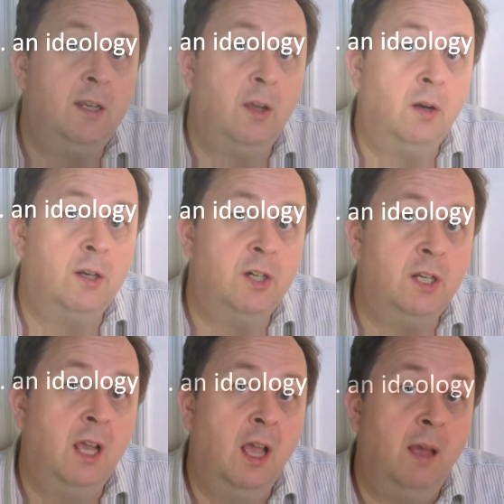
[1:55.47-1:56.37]

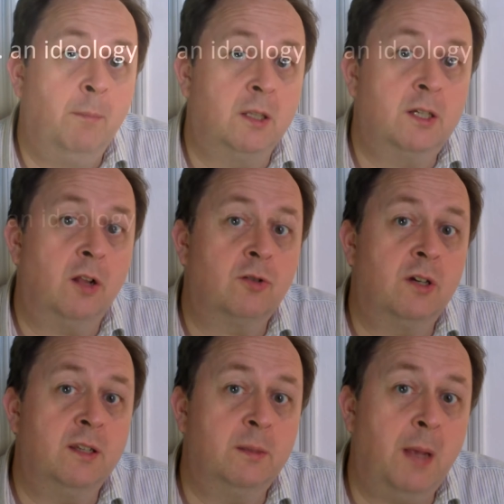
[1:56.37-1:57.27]
ideology,
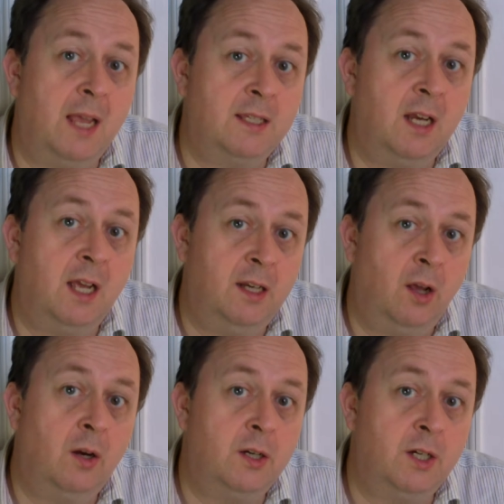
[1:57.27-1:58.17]
multiculturalism as an
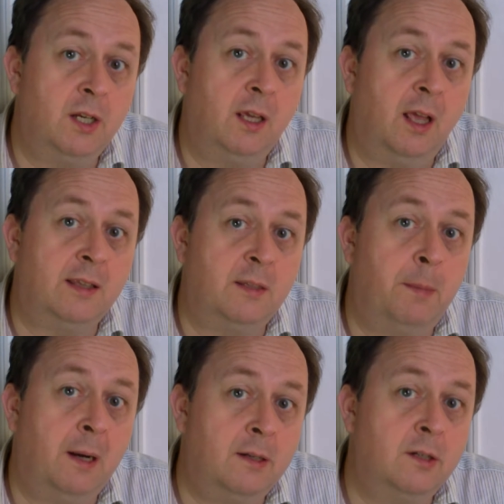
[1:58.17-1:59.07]
ideology, as a
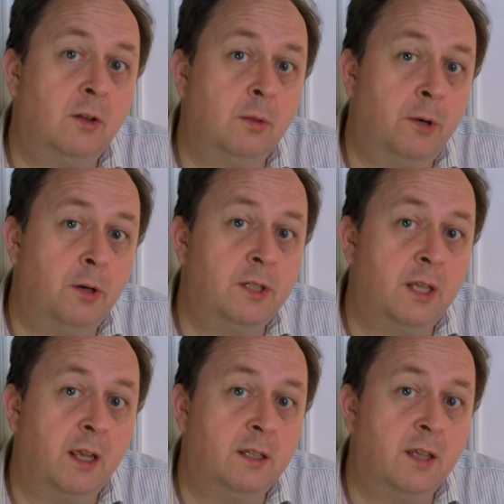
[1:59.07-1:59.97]
political
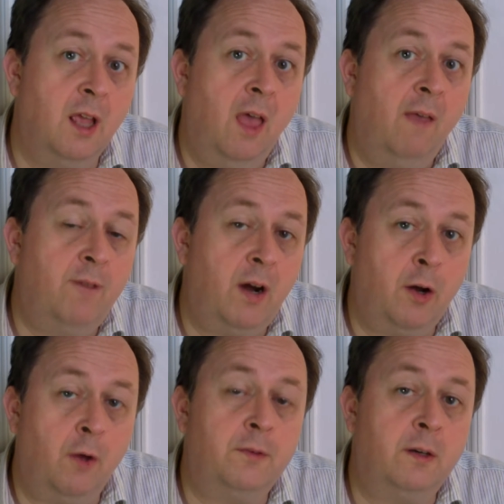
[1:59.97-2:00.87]
process,
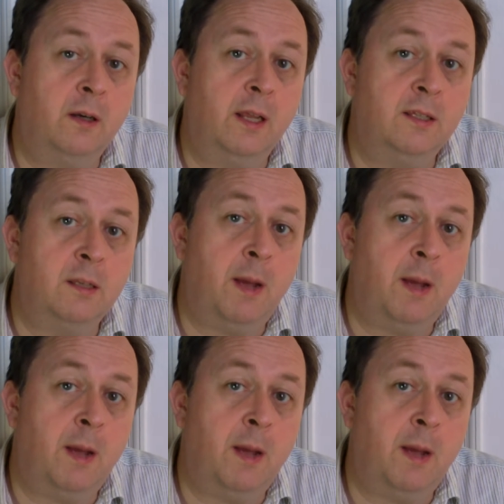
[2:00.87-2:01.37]
very often is